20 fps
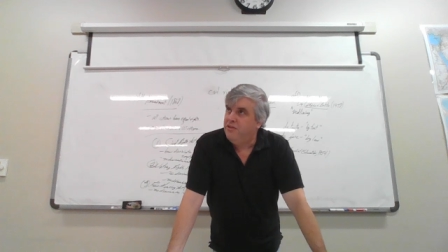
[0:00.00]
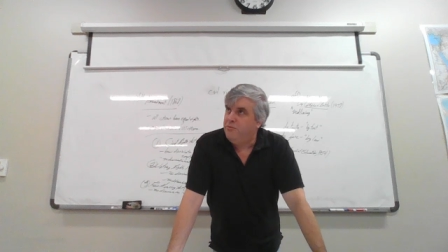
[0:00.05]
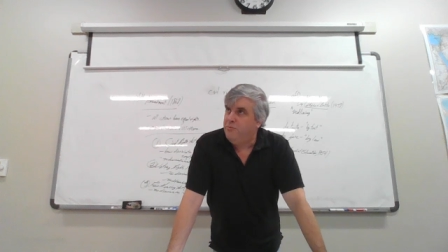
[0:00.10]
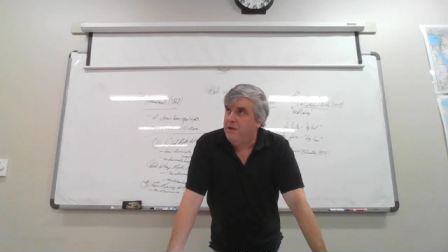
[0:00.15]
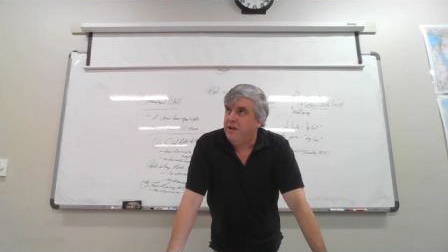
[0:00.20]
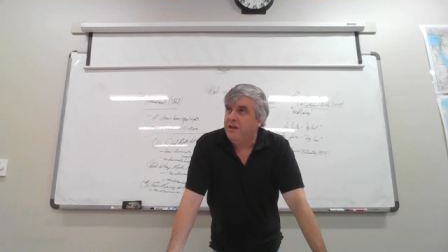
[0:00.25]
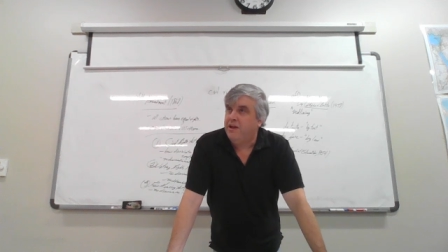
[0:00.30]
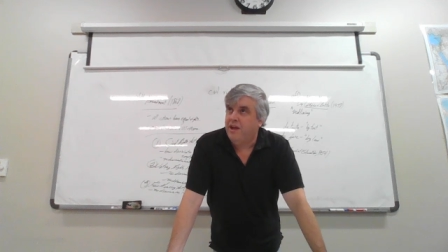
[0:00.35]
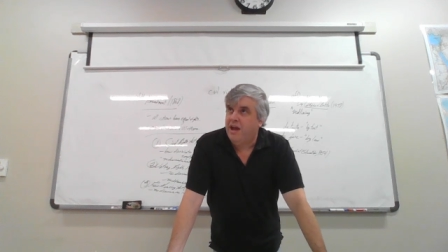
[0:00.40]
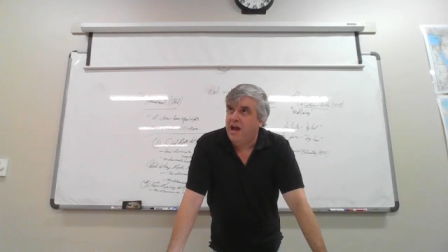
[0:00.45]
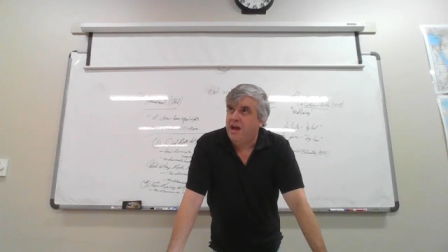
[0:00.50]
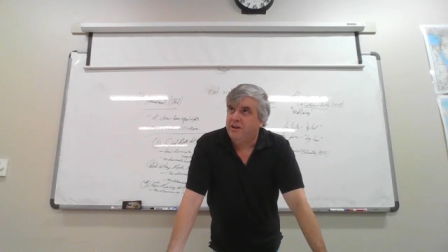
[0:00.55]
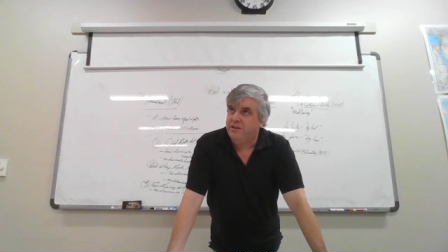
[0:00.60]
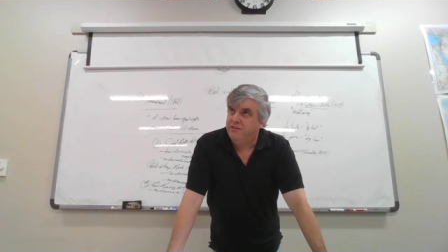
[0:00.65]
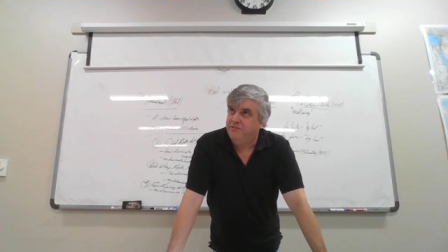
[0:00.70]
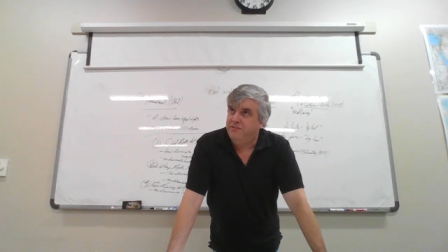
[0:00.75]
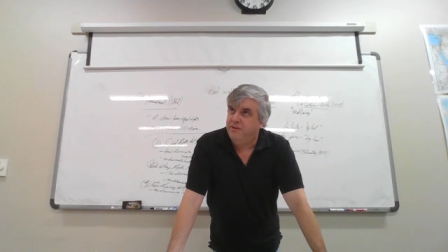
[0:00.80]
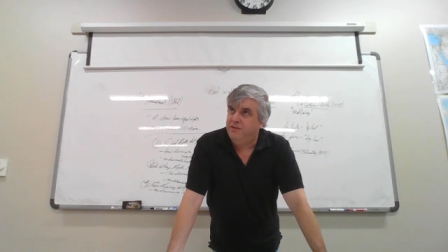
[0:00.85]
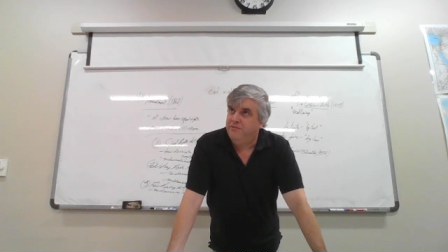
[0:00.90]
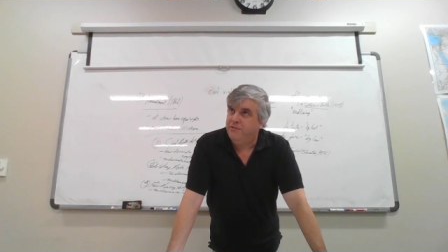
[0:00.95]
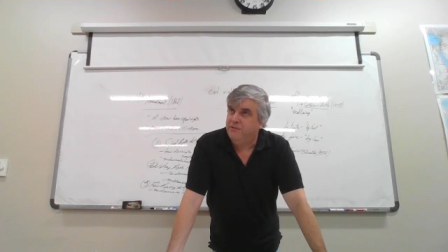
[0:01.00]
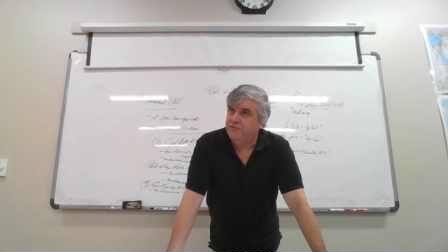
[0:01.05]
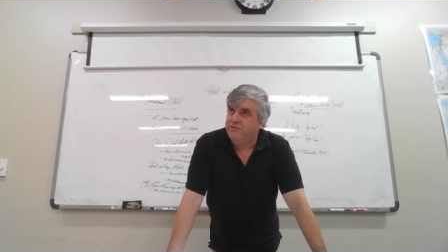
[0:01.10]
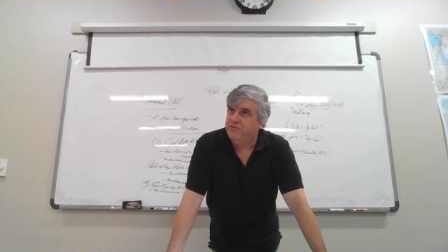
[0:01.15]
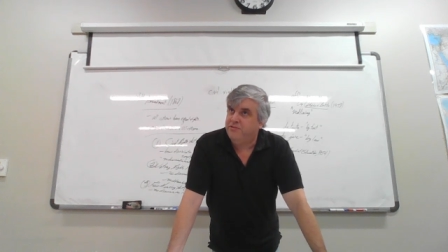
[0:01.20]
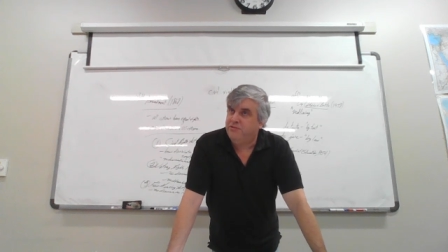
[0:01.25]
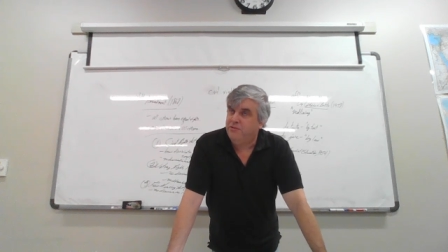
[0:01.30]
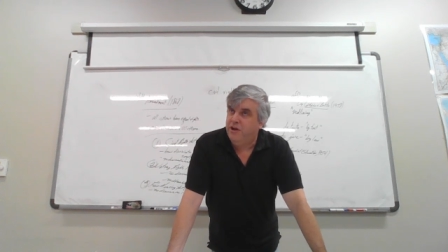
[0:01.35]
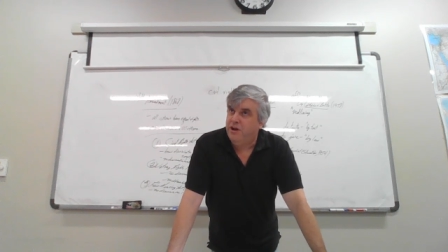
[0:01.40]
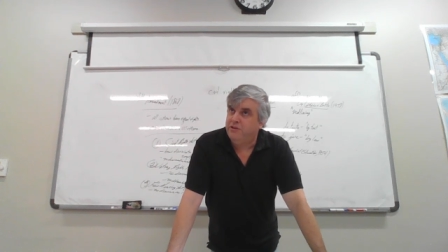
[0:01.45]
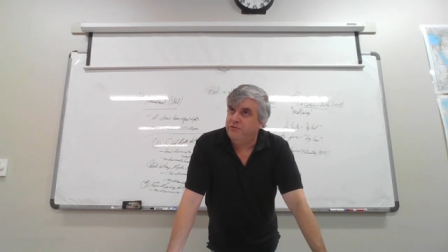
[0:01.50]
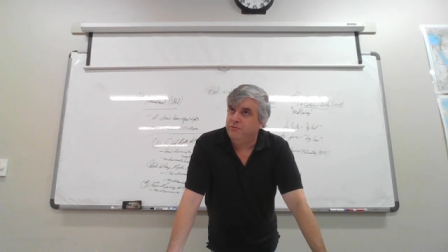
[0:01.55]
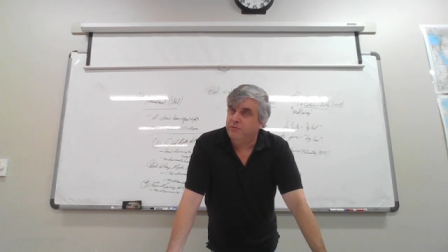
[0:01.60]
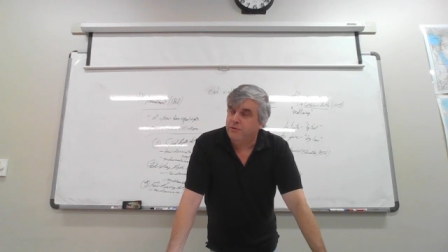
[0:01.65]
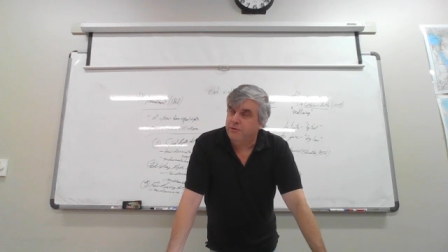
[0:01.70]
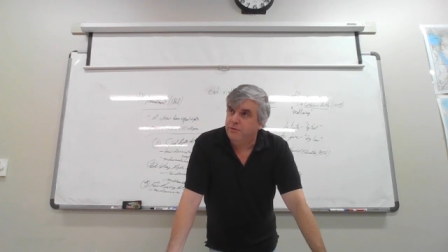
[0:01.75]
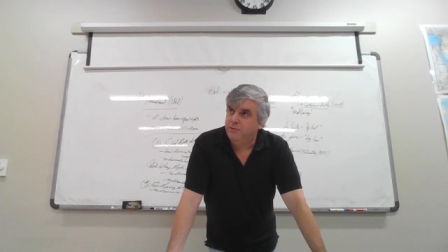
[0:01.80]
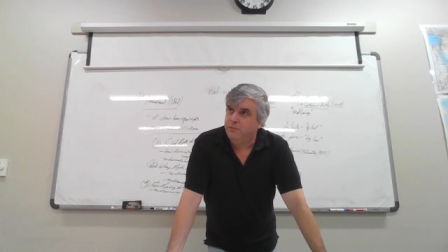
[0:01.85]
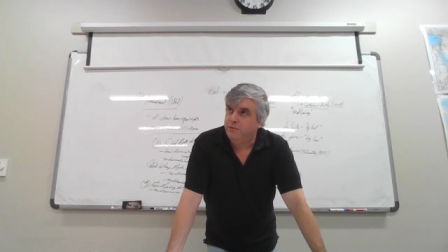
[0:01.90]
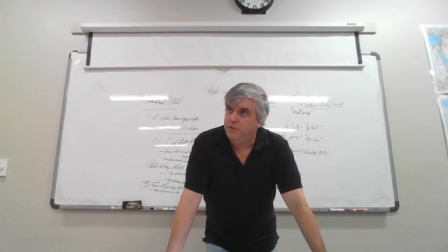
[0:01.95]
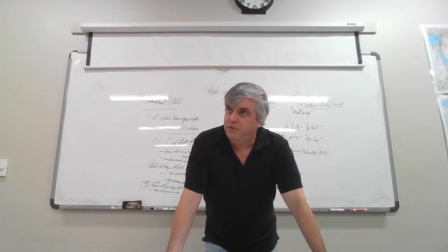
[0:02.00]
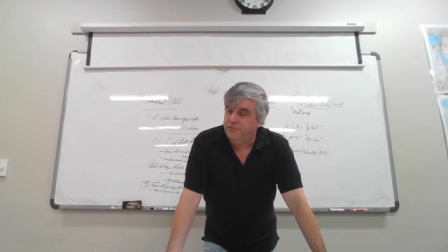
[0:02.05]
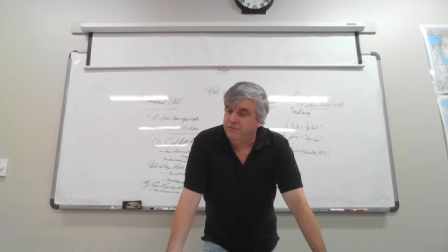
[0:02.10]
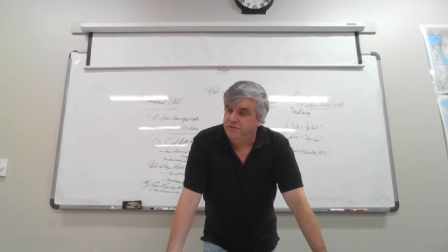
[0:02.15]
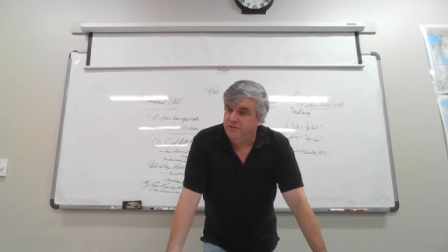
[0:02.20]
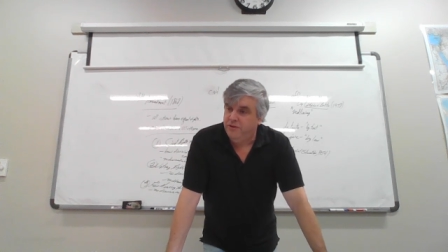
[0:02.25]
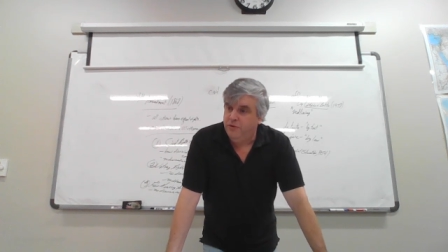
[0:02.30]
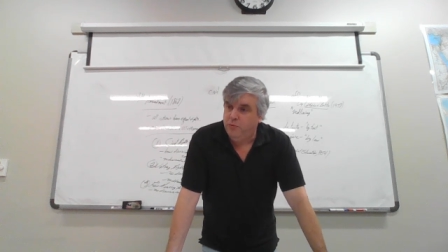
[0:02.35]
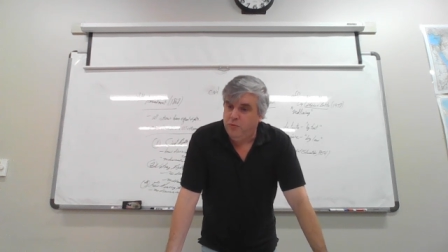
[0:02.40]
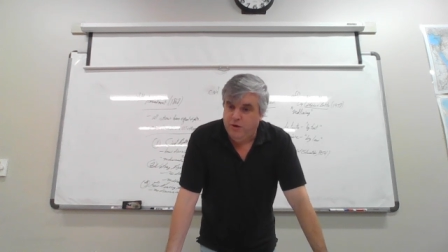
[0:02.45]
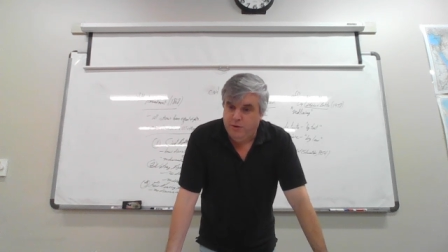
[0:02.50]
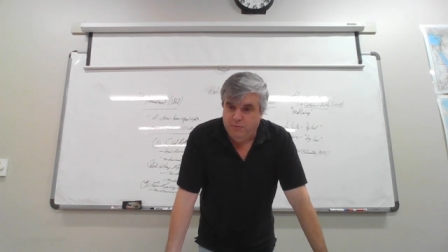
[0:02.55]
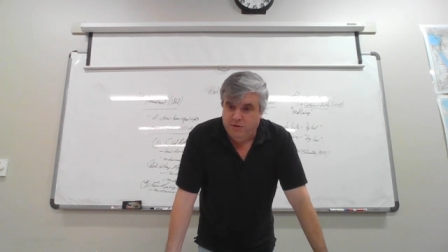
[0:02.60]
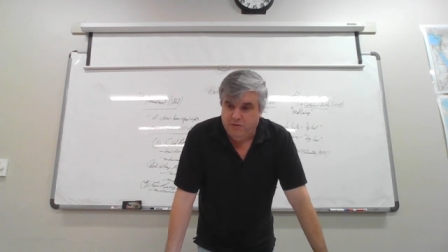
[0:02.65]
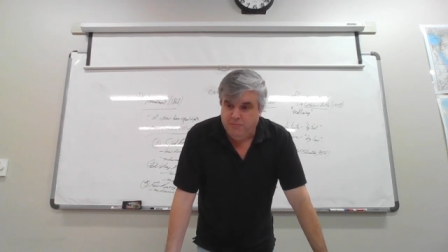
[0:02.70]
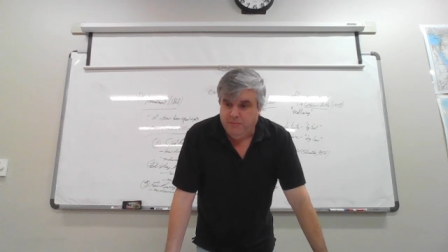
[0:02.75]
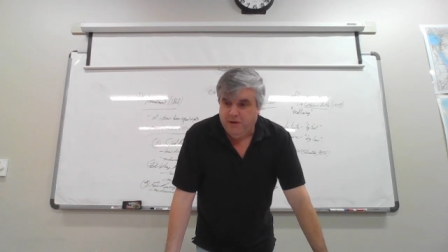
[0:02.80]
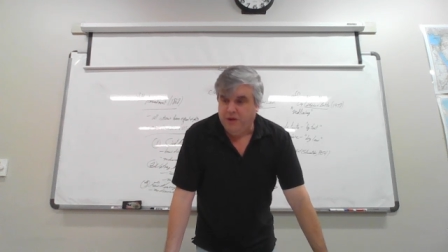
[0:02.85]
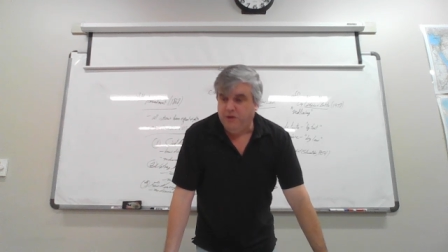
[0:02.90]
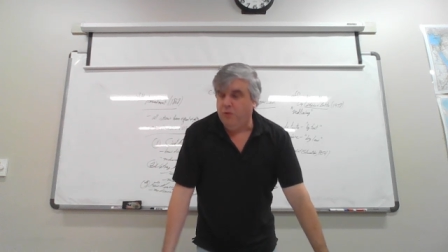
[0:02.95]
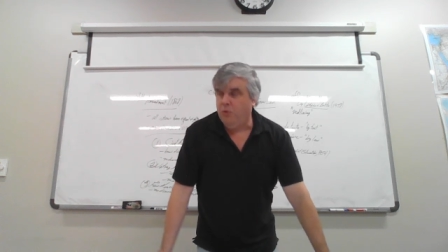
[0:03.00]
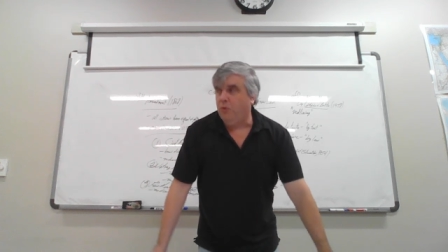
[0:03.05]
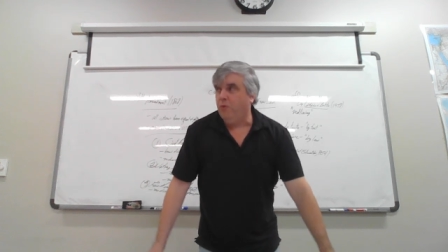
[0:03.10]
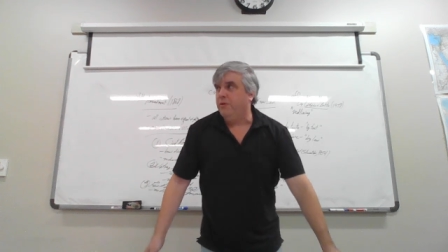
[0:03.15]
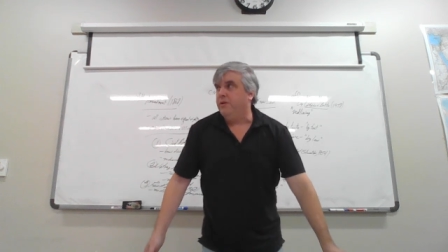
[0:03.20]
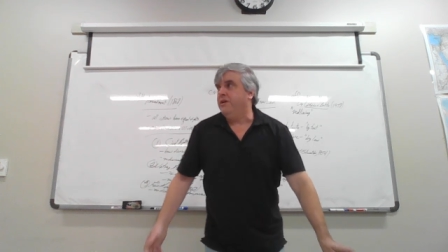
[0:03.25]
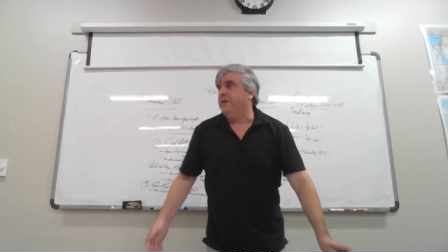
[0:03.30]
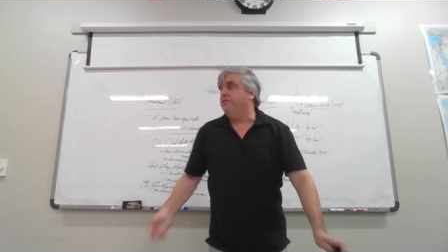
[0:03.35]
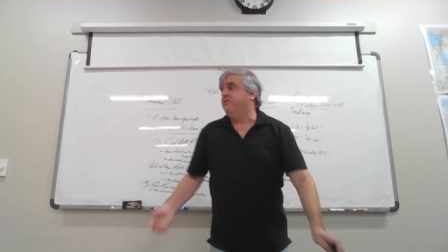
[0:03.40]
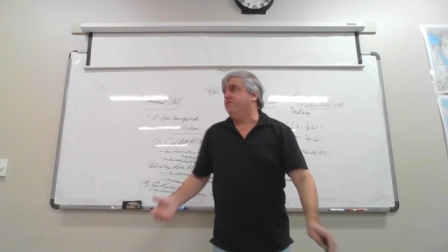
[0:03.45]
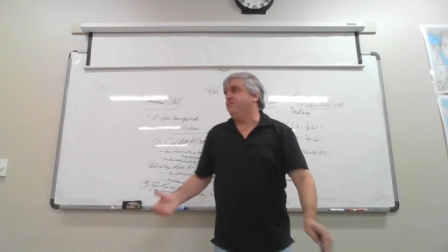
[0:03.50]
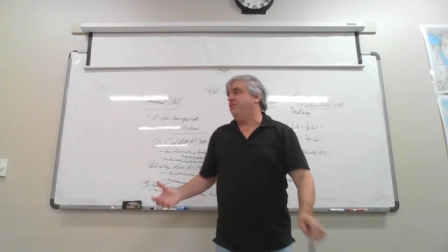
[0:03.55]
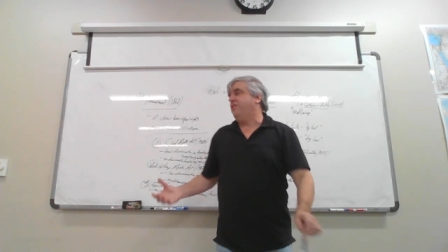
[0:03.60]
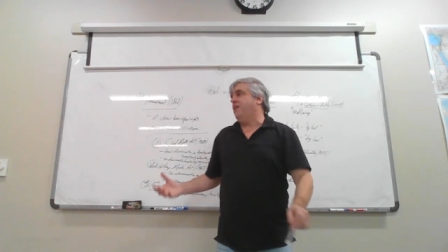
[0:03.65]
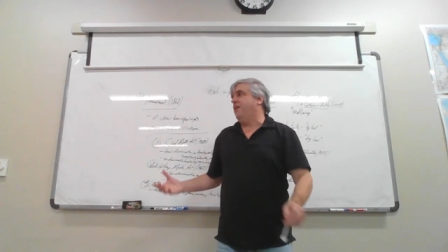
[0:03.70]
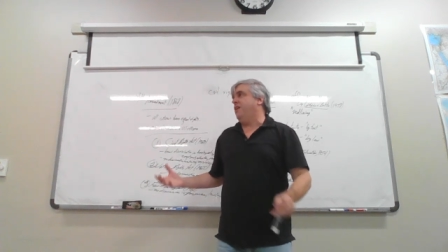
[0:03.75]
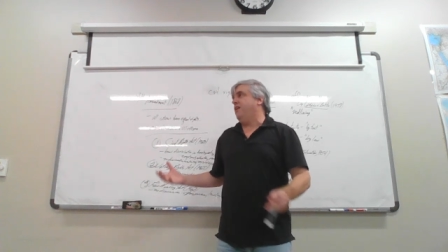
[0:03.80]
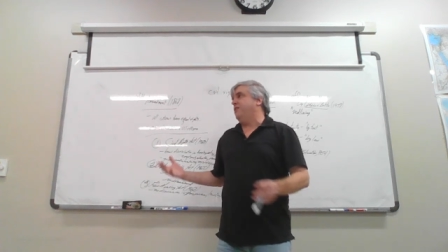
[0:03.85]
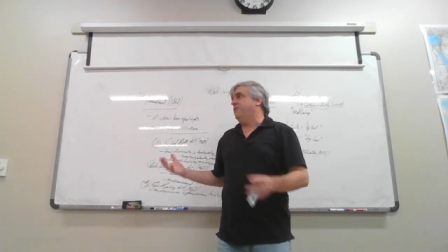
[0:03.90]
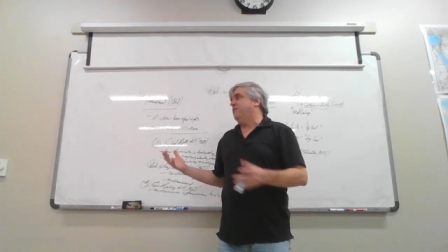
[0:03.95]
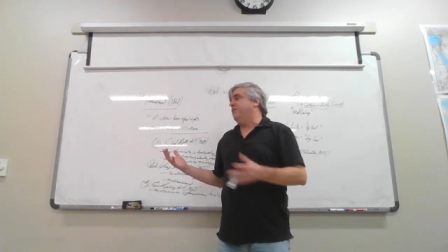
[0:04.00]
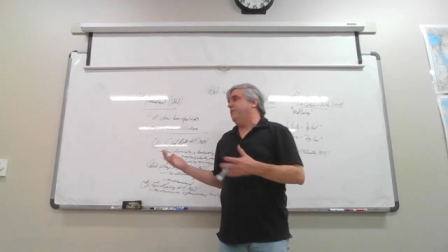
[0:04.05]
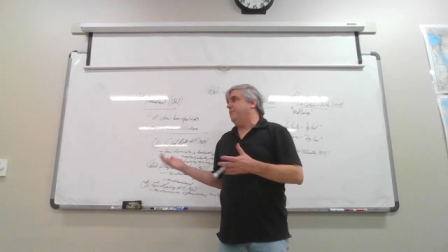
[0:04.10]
making active efforts to try to recruit uh, women, minorities, and